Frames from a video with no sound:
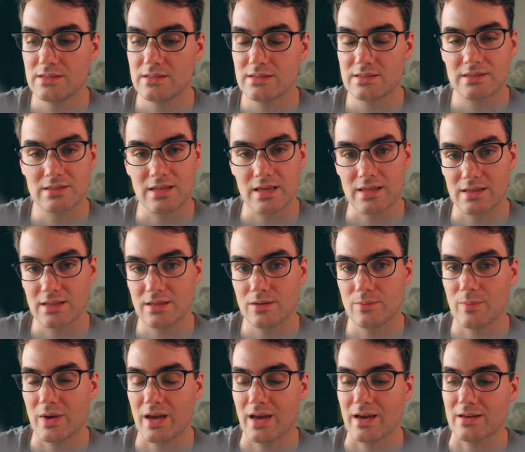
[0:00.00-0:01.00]
set
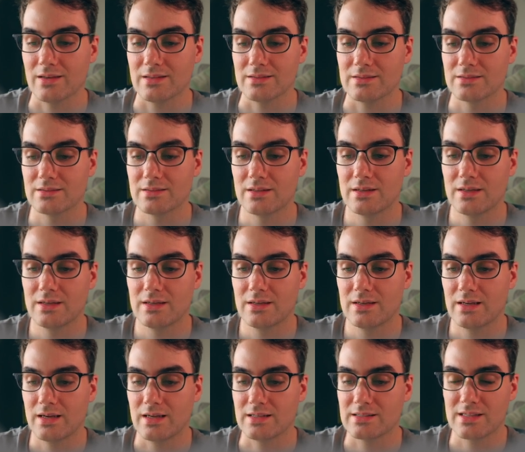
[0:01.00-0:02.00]
them as,
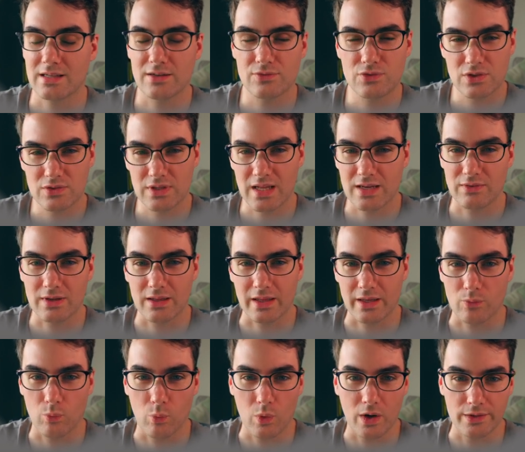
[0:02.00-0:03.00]
instead of just having
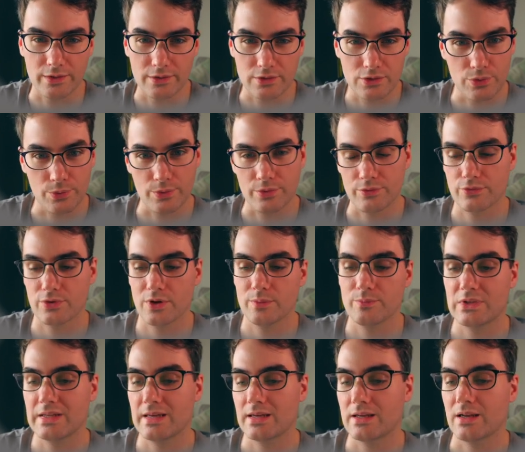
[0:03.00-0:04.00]
like one to and
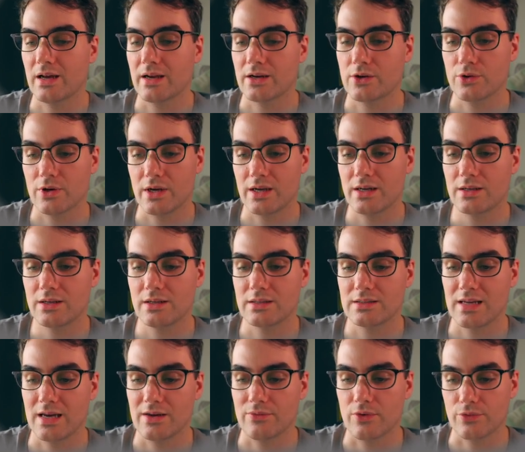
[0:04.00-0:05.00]
from date, I created it
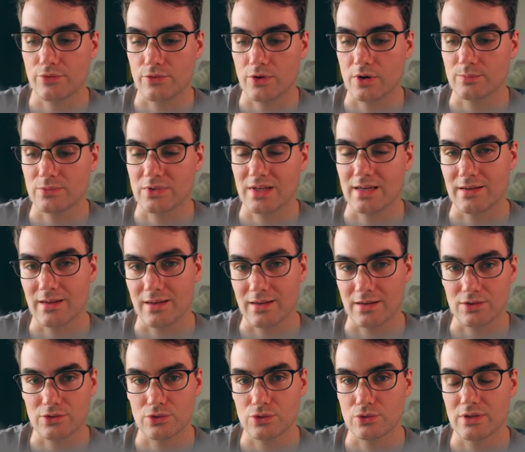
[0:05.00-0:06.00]
to have a from date and
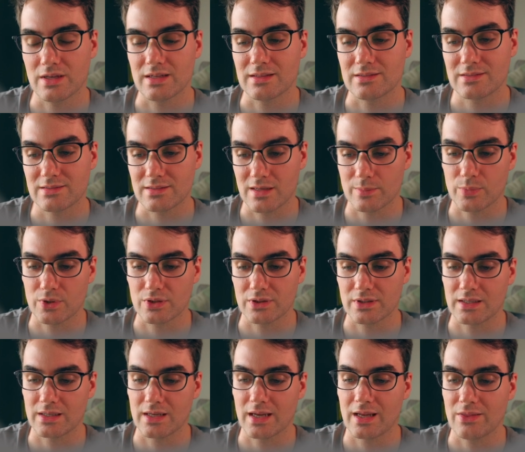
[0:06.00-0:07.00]
a to date
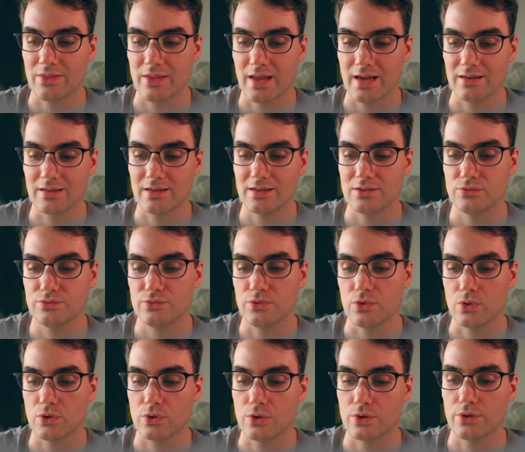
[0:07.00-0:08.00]
separately, and that is
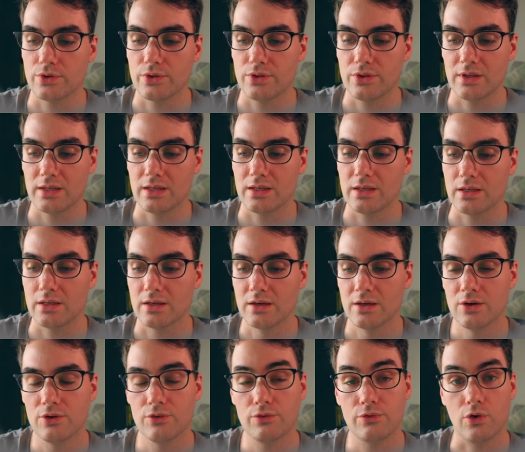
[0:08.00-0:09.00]
for the
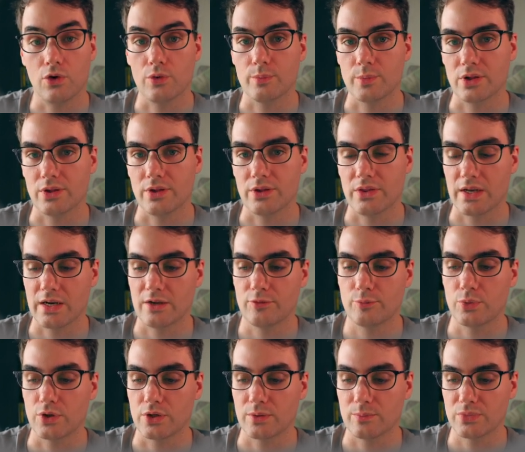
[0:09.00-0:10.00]
formula that
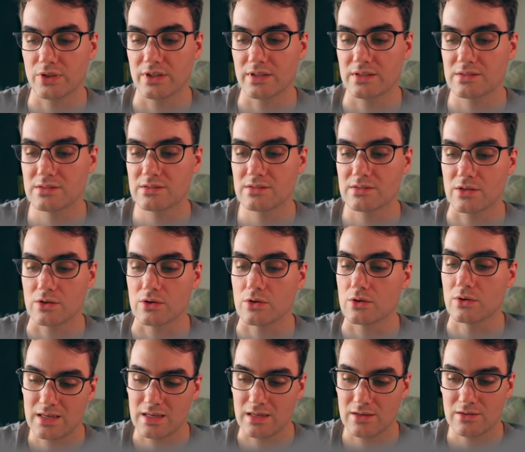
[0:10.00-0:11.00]
I've put in place.
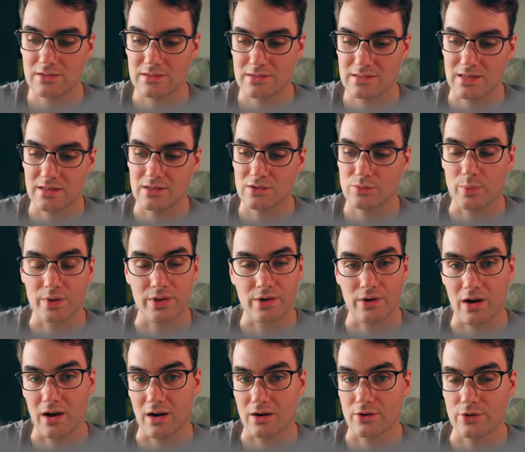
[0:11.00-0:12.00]
So here it says when
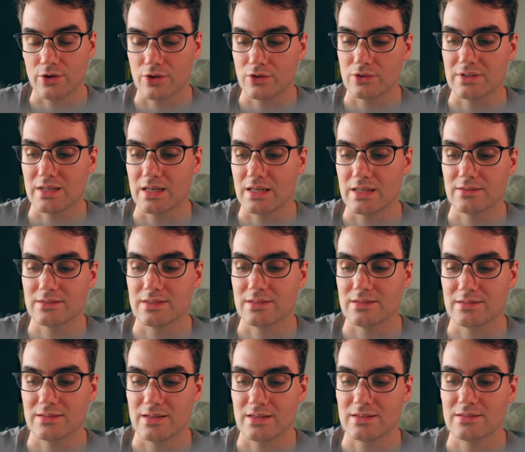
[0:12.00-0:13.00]
there are no dates, it
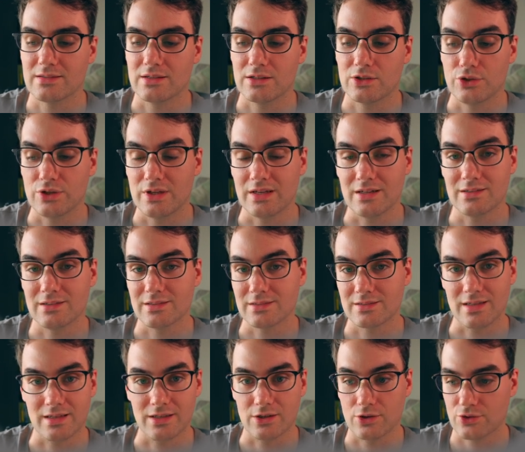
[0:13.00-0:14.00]
says that you need to
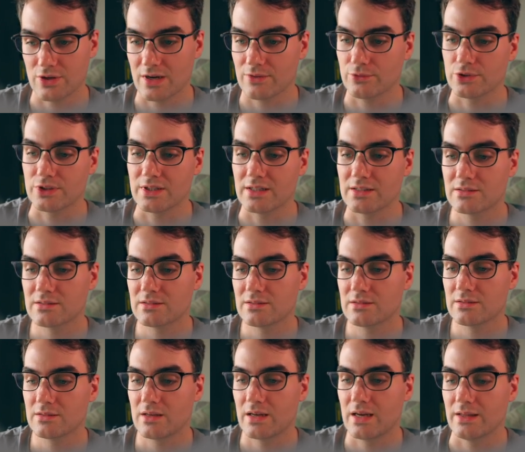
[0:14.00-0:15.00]
set your travel
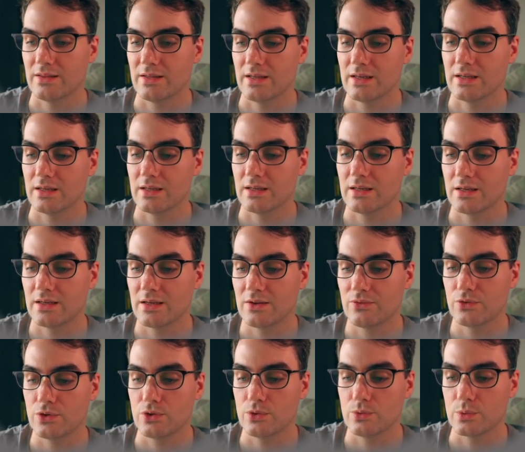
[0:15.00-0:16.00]
dates. And then
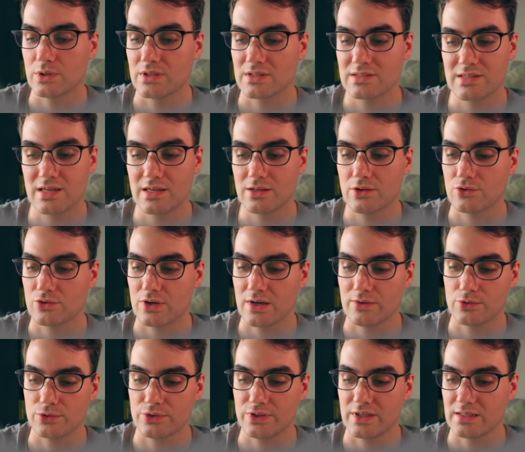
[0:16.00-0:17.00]
if you were to set your
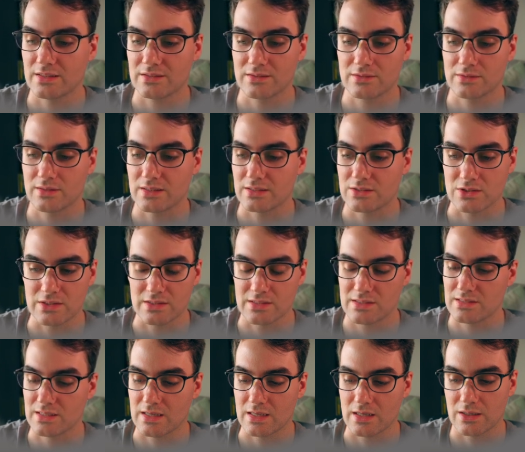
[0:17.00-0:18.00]
travel dates, let's
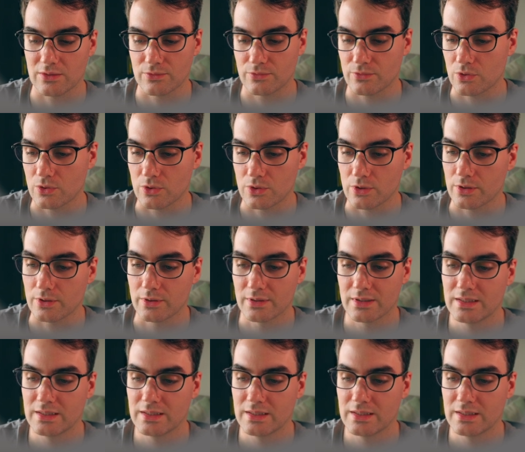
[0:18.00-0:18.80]
just say for,